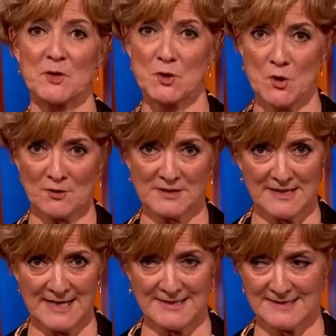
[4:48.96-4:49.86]
but not
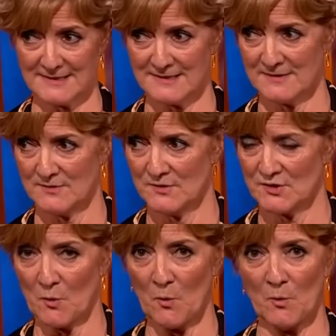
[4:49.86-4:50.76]
least, to
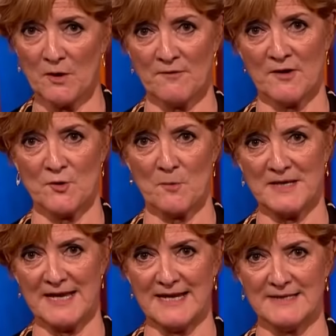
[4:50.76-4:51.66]
all of our
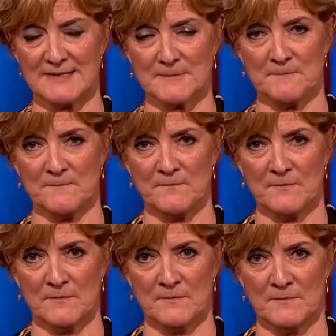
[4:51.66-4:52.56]
nominees.
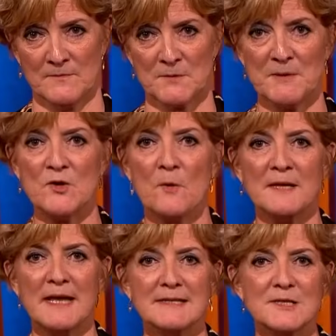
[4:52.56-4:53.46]
To be
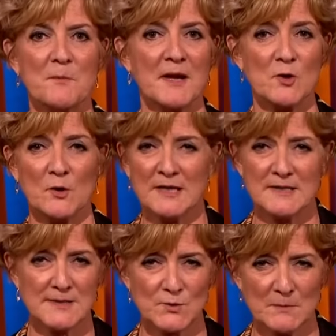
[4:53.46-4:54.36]
nominated by your
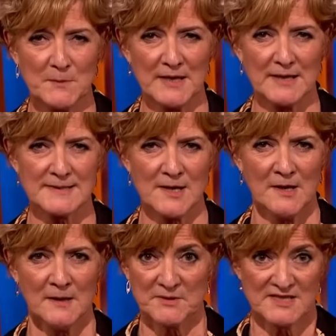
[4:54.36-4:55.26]
industry peers,
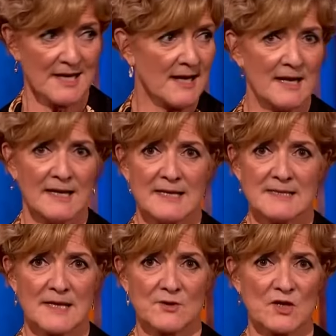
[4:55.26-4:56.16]
particularly in
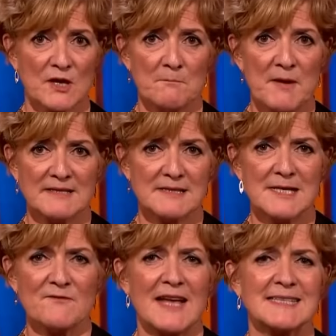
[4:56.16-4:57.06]
such a
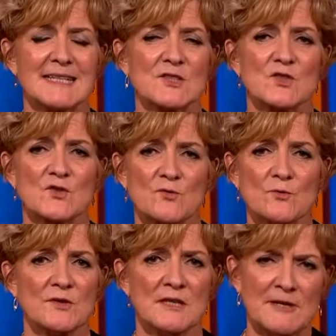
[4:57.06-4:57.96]
competitive and
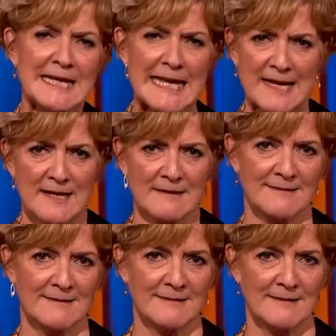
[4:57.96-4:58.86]
extraordinary year,
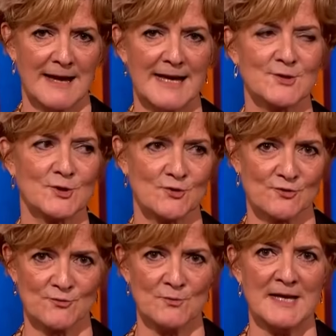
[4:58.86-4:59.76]
is a
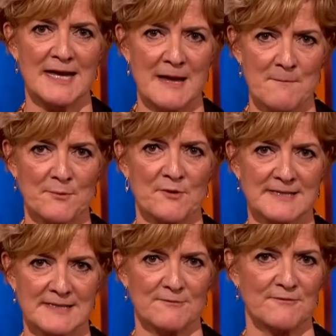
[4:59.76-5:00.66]
truly
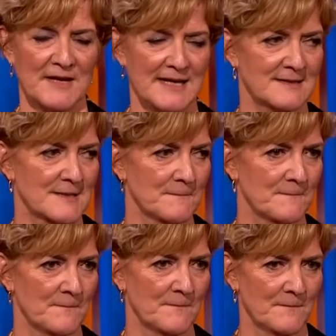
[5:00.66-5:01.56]
impressive feat.
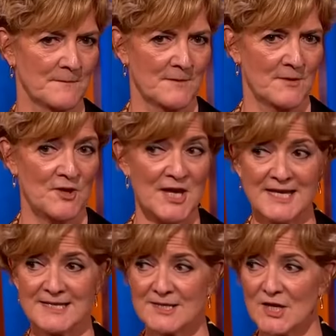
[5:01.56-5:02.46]
This